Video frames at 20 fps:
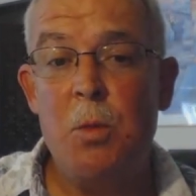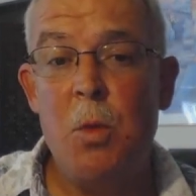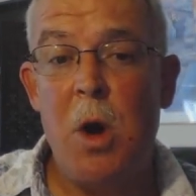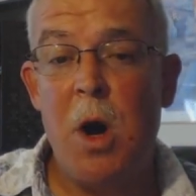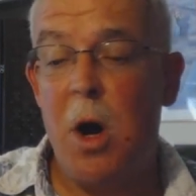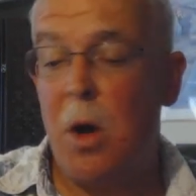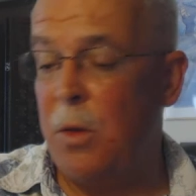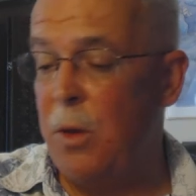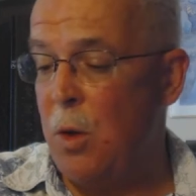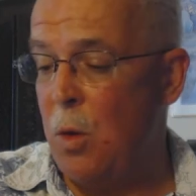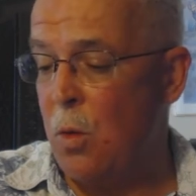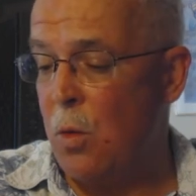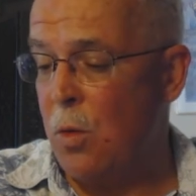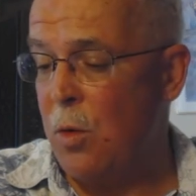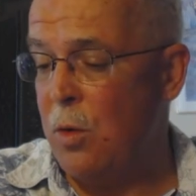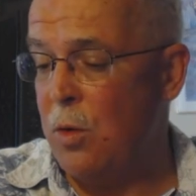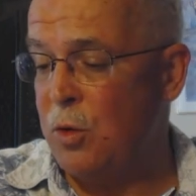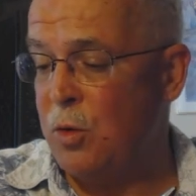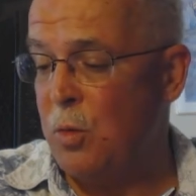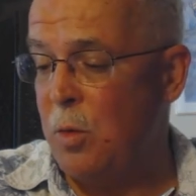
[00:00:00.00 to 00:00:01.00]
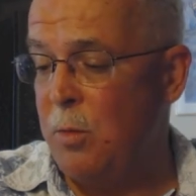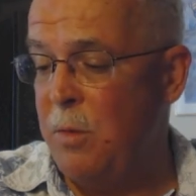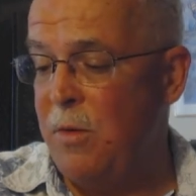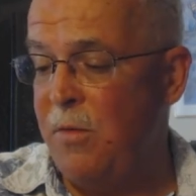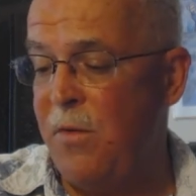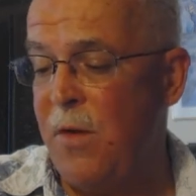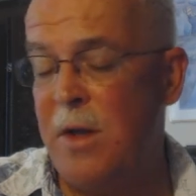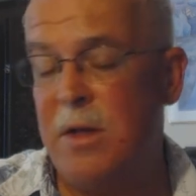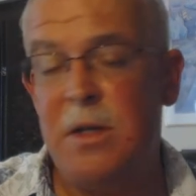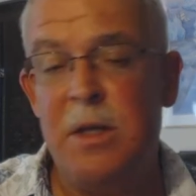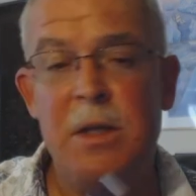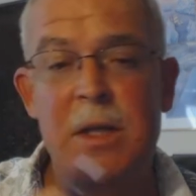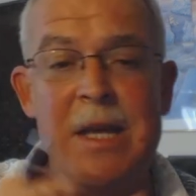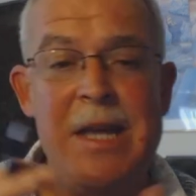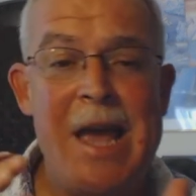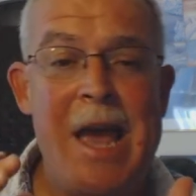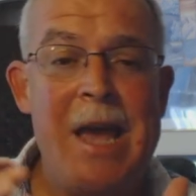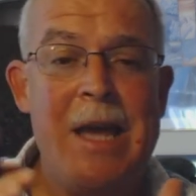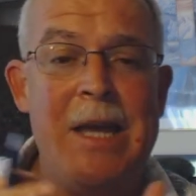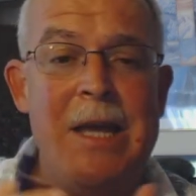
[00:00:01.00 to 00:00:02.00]
while the Orioles will be facing the
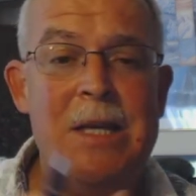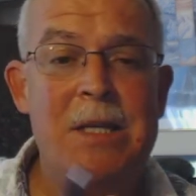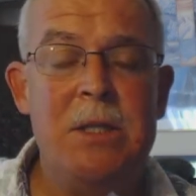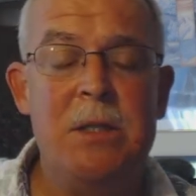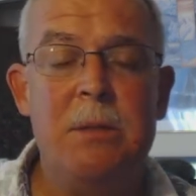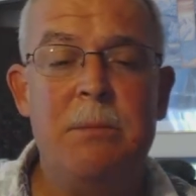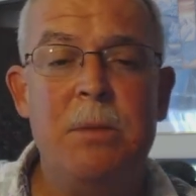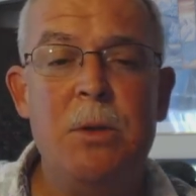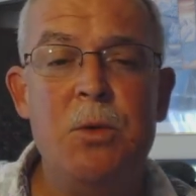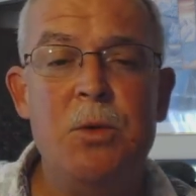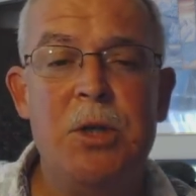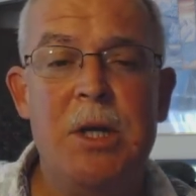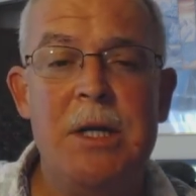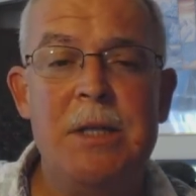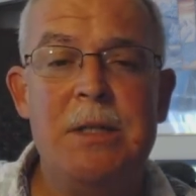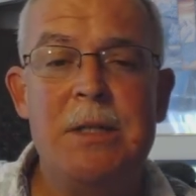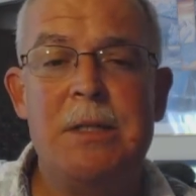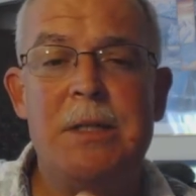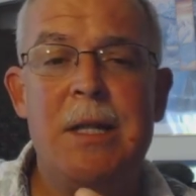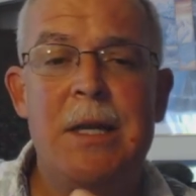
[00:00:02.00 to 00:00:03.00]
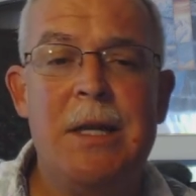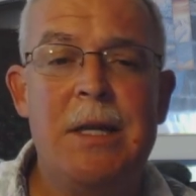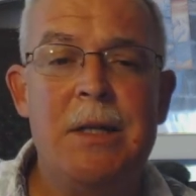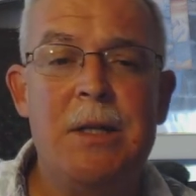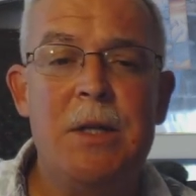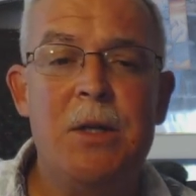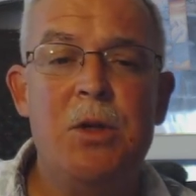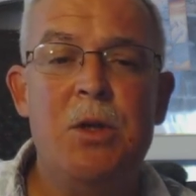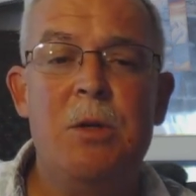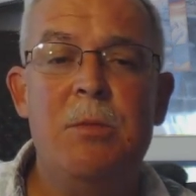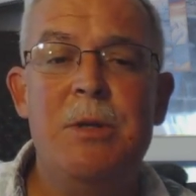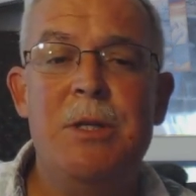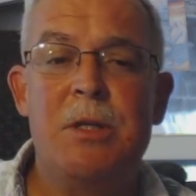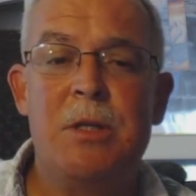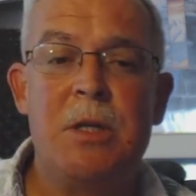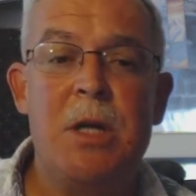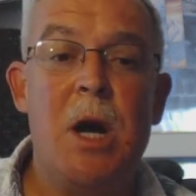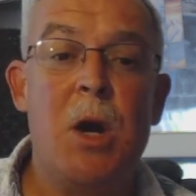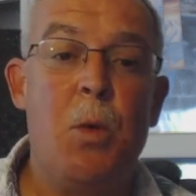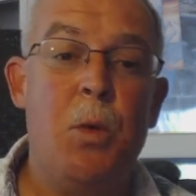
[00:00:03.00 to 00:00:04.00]
Yankees and the Blue Jays as they continue to be
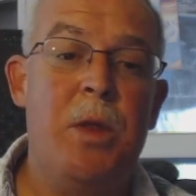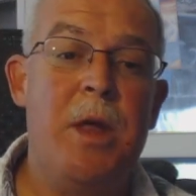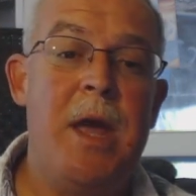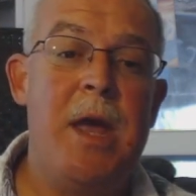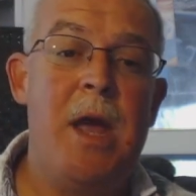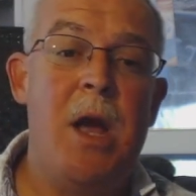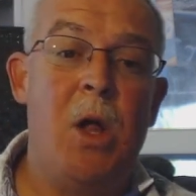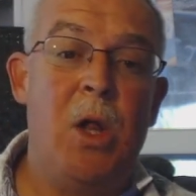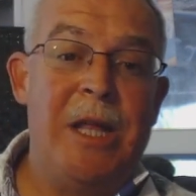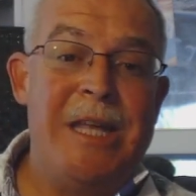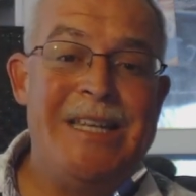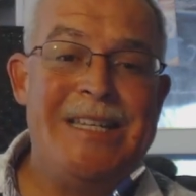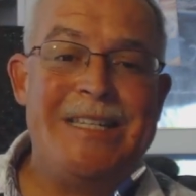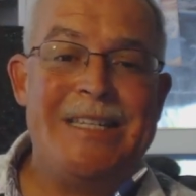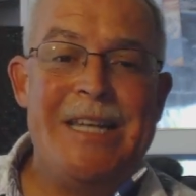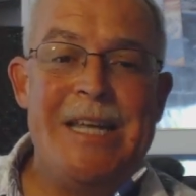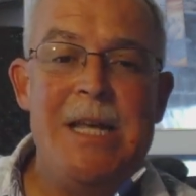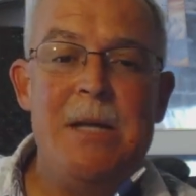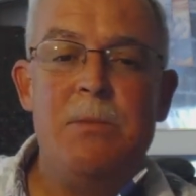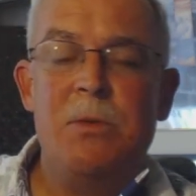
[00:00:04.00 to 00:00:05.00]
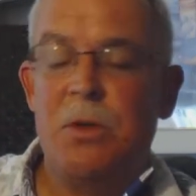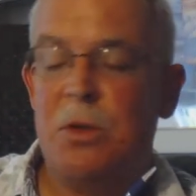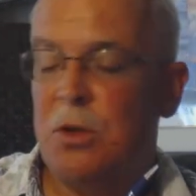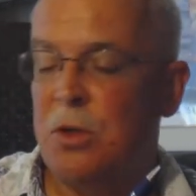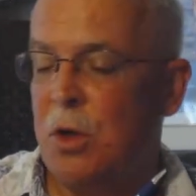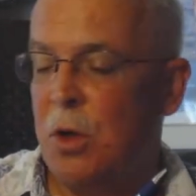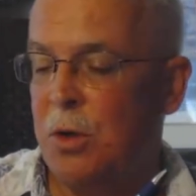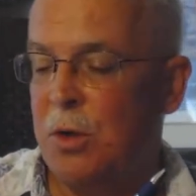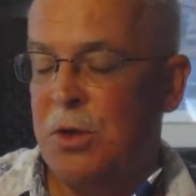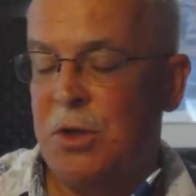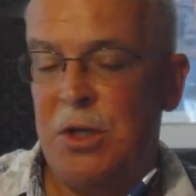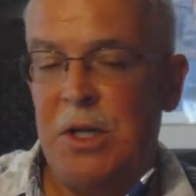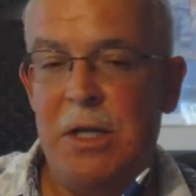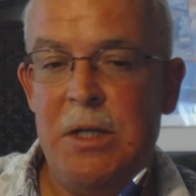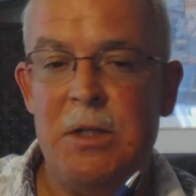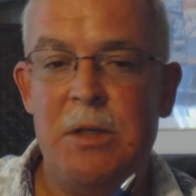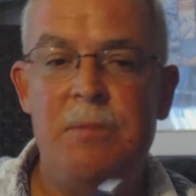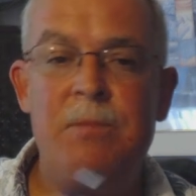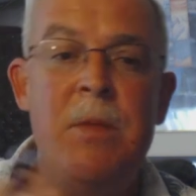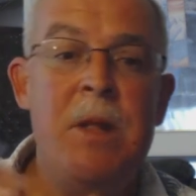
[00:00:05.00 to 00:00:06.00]
stuck with AL East teams to start the
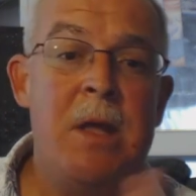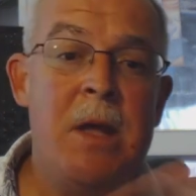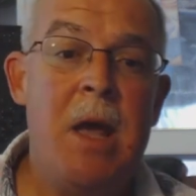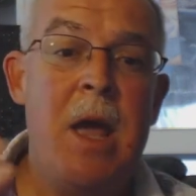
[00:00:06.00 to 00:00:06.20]
season.